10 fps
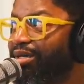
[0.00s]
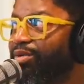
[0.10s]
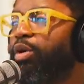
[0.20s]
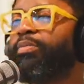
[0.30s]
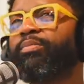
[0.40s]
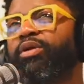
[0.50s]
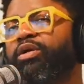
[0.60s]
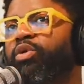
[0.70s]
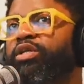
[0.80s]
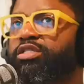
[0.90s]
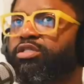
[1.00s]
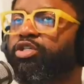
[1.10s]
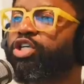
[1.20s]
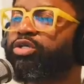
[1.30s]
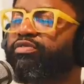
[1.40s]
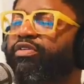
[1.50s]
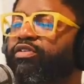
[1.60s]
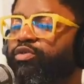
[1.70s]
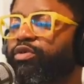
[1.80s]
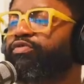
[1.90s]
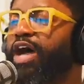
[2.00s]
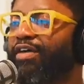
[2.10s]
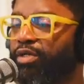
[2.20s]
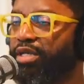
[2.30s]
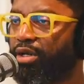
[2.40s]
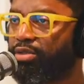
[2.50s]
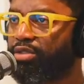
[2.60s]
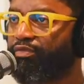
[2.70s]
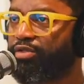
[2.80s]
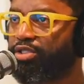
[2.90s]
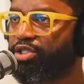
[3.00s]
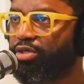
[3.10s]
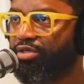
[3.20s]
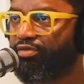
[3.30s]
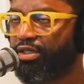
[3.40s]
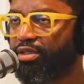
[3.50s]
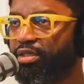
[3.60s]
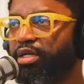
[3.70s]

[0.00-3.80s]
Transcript: Well, remember, well, this is a church event, so it's five hundred dollars if it's a church event.